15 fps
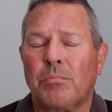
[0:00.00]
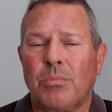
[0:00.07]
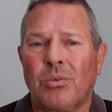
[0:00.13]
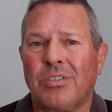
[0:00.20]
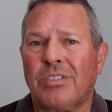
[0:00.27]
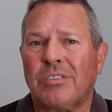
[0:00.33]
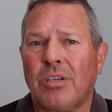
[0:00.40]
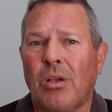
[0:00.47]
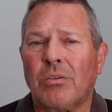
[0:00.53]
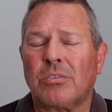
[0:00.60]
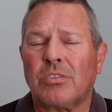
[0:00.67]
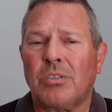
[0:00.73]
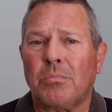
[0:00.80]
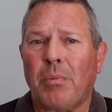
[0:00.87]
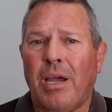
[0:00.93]
but this
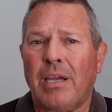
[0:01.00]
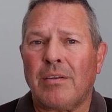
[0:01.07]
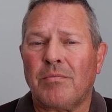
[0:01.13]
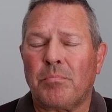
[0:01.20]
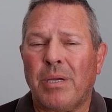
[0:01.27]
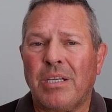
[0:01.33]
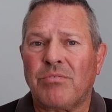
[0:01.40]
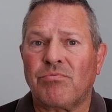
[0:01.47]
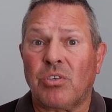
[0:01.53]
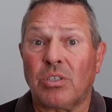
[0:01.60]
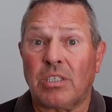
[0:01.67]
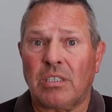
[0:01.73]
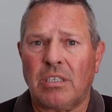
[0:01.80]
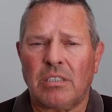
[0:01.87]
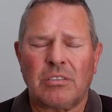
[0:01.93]
also might have been
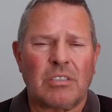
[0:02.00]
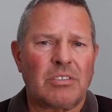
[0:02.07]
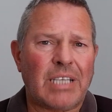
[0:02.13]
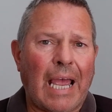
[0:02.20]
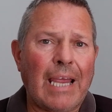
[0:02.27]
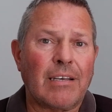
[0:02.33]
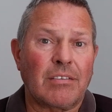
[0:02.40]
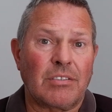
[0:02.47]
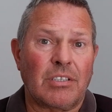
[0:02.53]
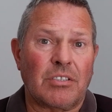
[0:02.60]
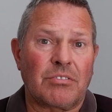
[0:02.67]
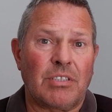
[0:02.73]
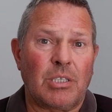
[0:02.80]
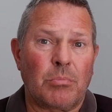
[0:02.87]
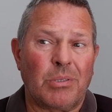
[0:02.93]
running as a silent
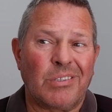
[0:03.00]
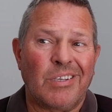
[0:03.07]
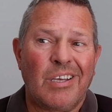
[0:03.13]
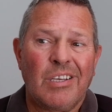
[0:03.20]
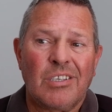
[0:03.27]
agreement.